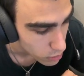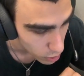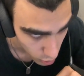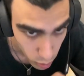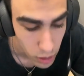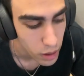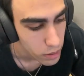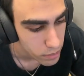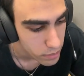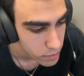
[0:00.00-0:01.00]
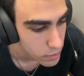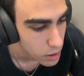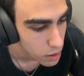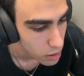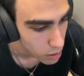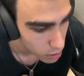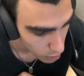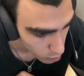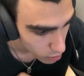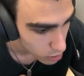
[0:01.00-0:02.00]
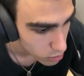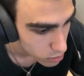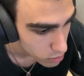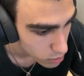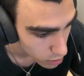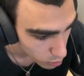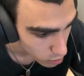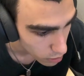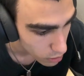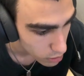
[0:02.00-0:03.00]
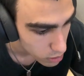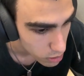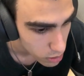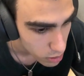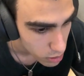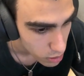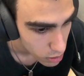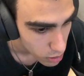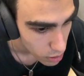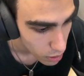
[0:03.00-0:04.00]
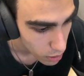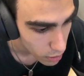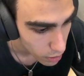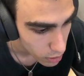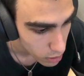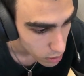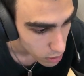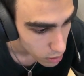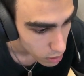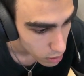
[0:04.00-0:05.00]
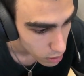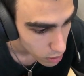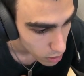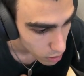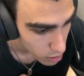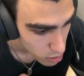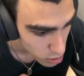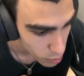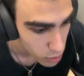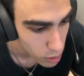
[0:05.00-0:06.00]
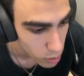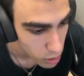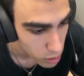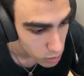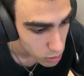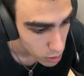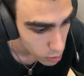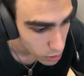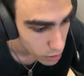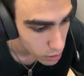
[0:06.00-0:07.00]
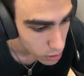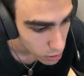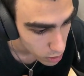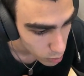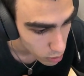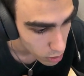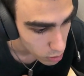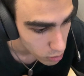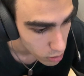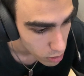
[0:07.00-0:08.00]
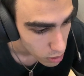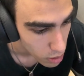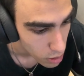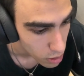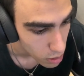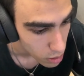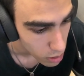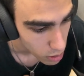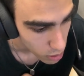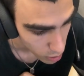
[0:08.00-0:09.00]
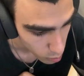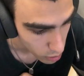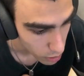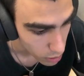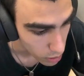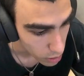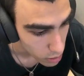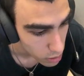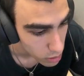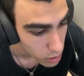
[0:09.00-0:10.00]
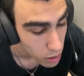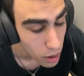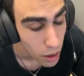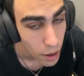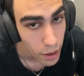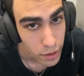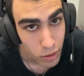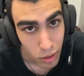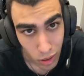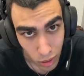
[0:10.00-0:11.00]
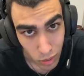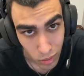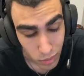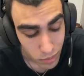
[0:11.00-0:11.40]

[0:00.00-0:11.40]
lower high, lower low, lower high, and then super lower low, lower high, lower low, lower high, higher low.